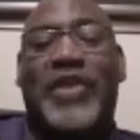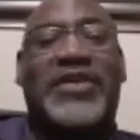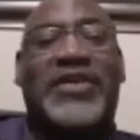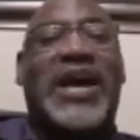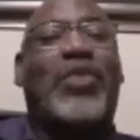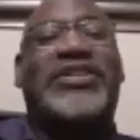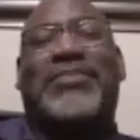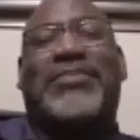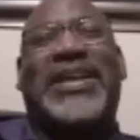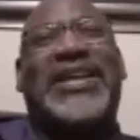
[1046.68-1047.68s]
of God. What does
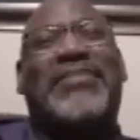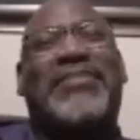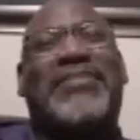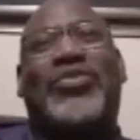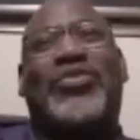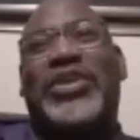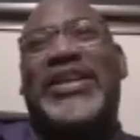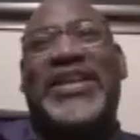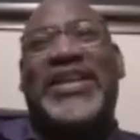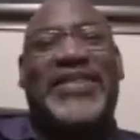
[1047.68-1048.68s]
that mean? That means that we're
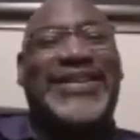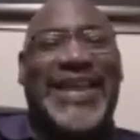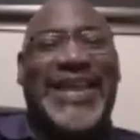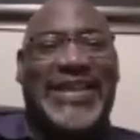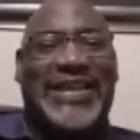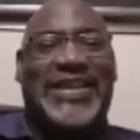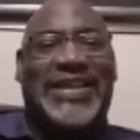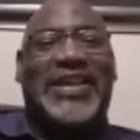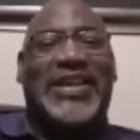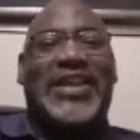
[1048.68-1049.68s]
living daily
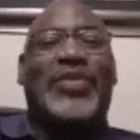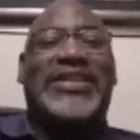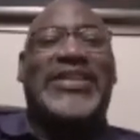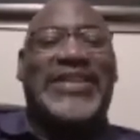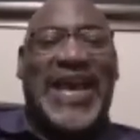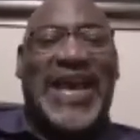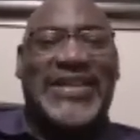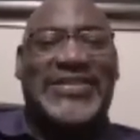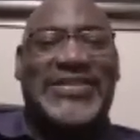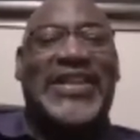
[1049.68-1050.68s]
with the
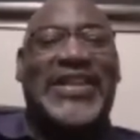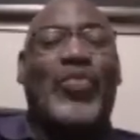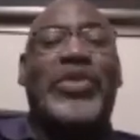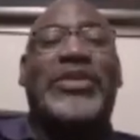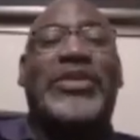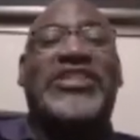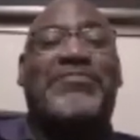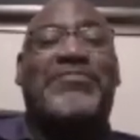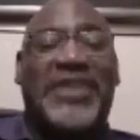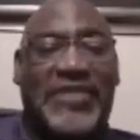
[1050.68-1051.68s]
knowledge that we will
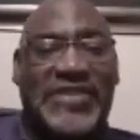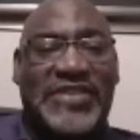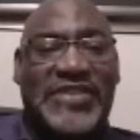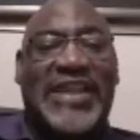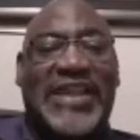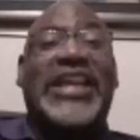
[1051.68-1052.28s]
experience in